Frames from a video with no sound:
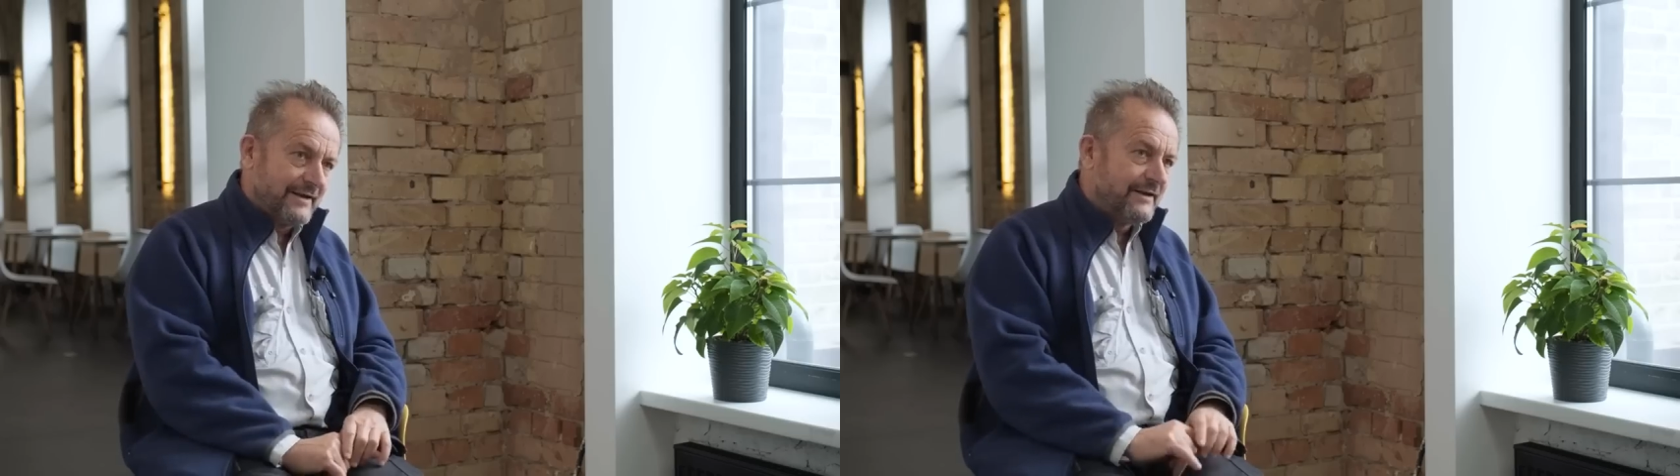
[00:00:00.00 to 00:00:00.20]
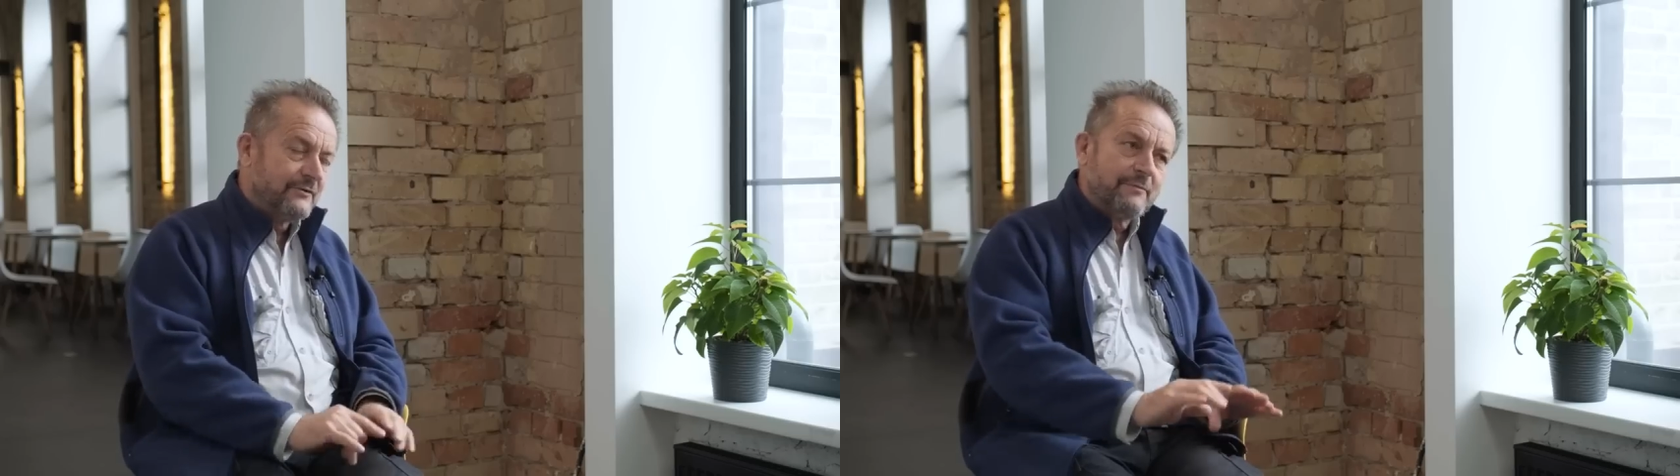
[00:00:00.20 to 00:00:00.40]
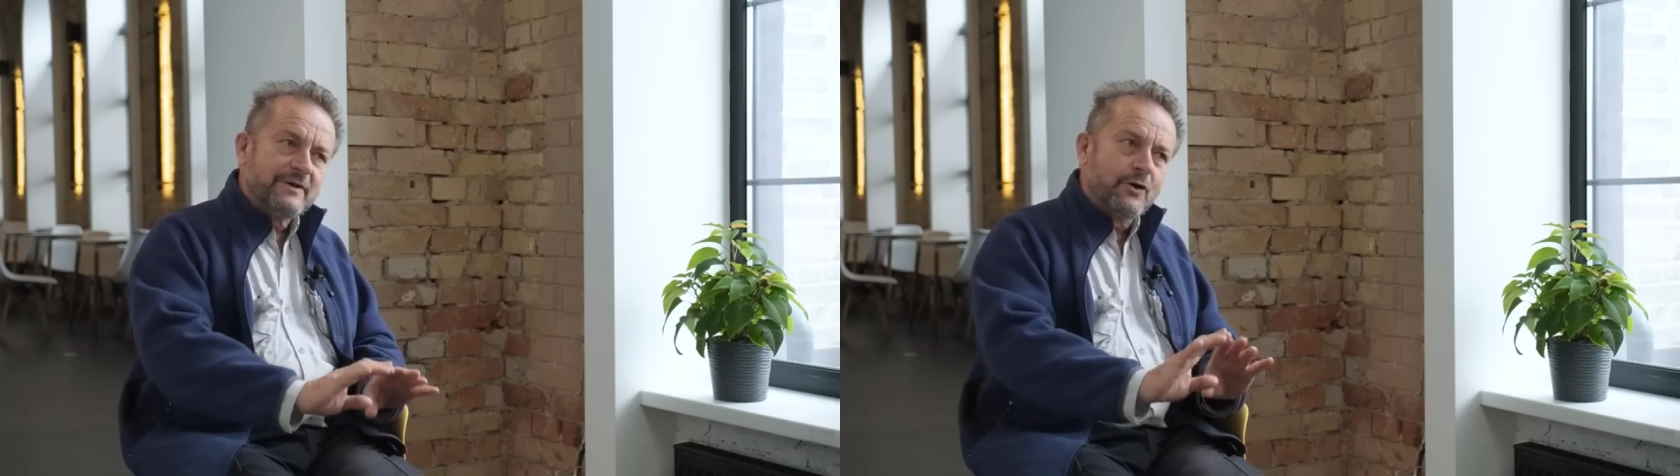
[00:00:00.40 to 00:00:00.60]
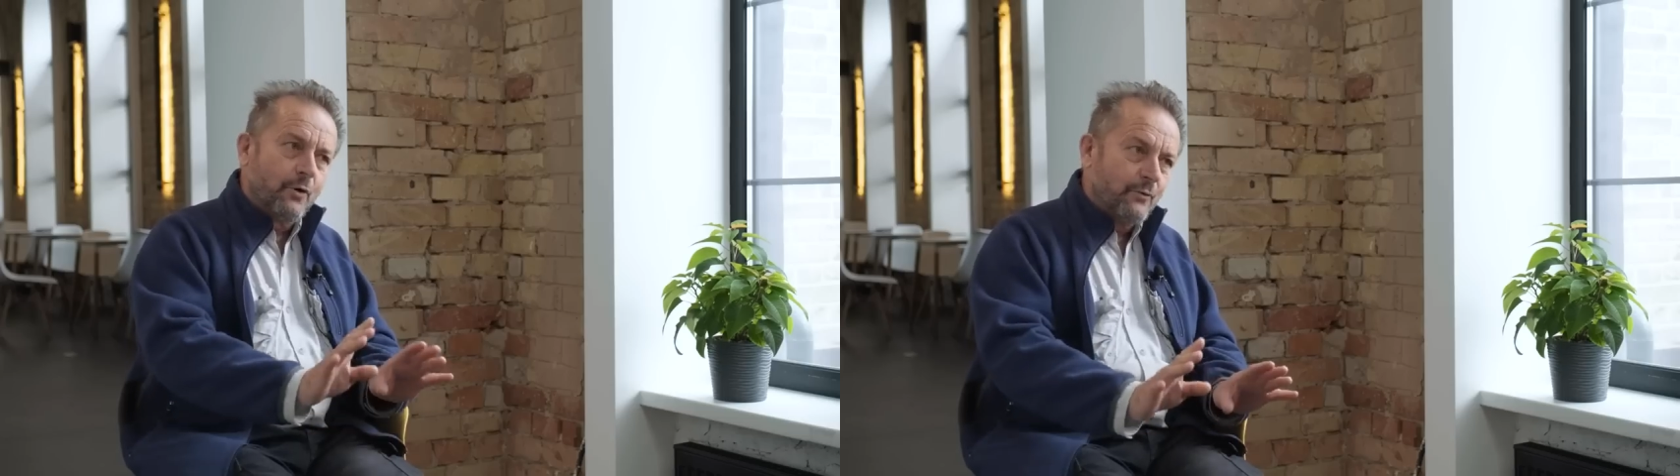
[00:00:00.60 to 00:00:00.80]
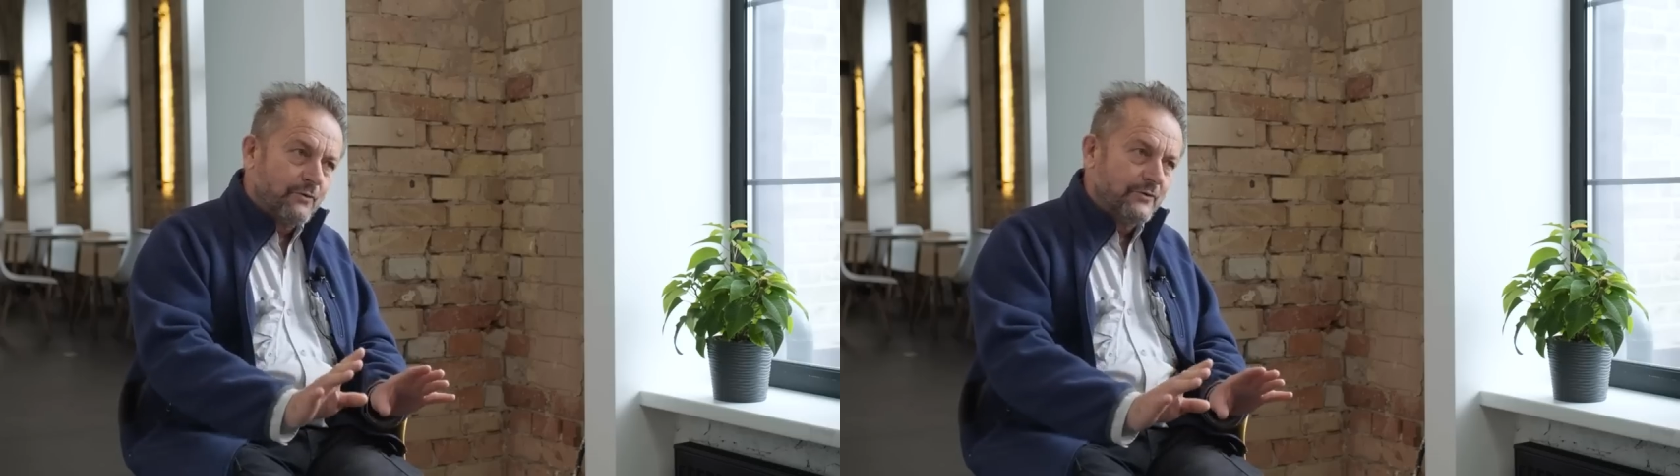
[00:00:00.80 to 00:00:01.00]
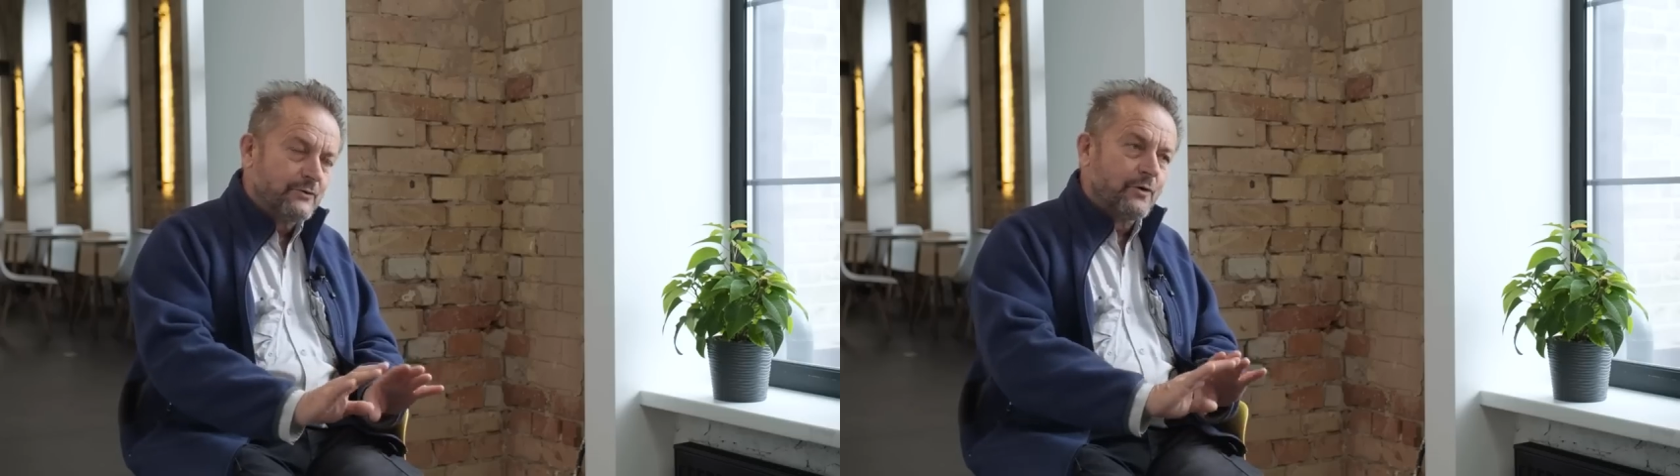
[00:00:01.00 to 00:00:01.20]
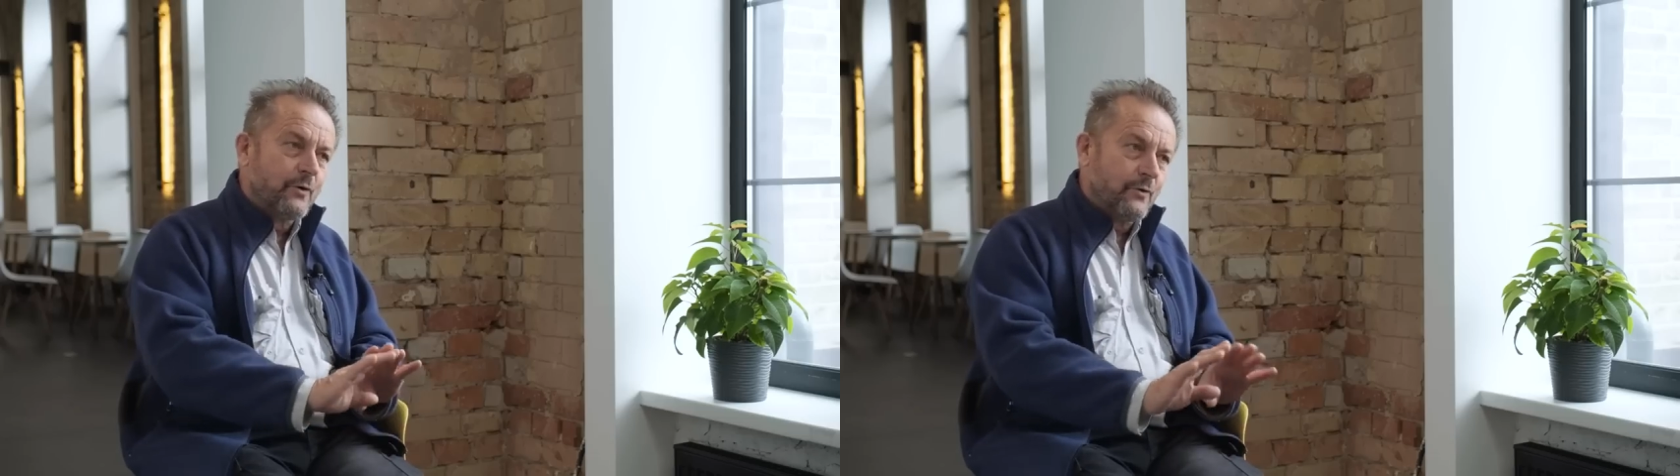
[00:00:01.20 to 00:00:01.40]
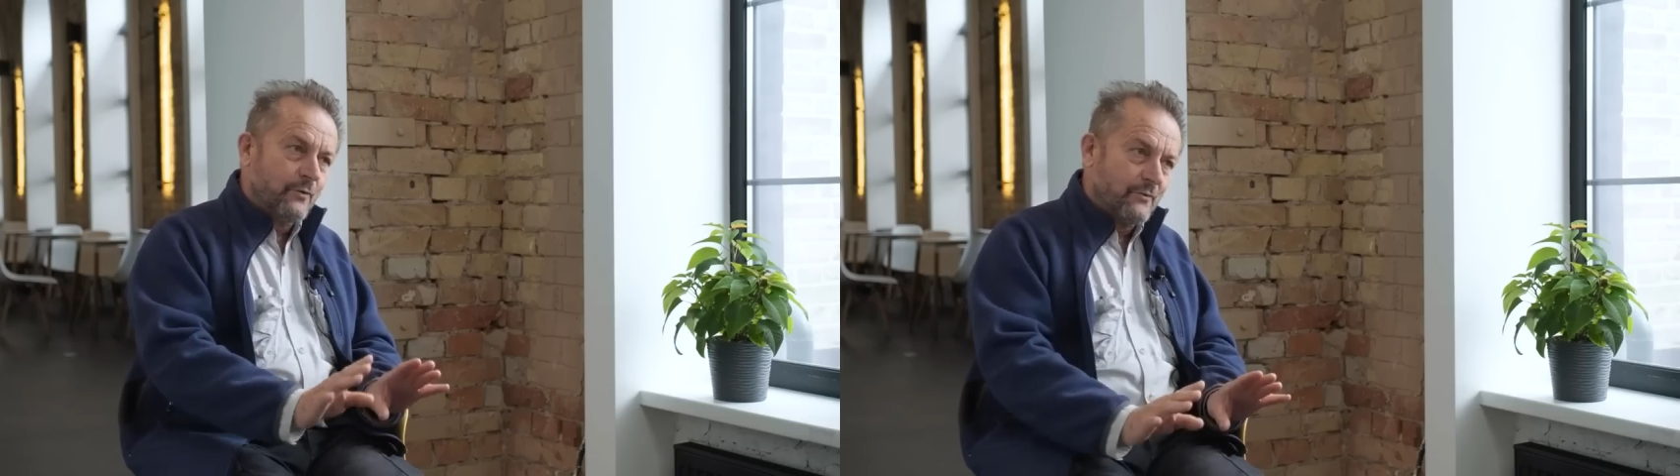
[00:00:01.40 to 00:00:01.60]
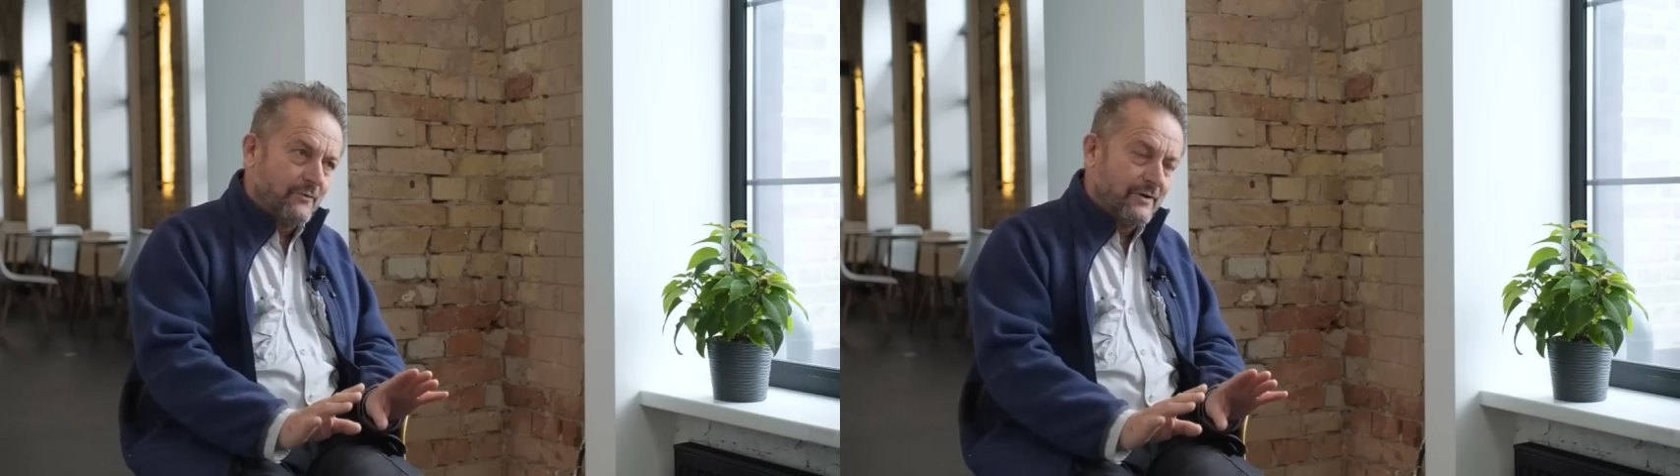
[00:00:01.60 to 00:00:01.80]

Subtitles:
And they told me, no, you don't go.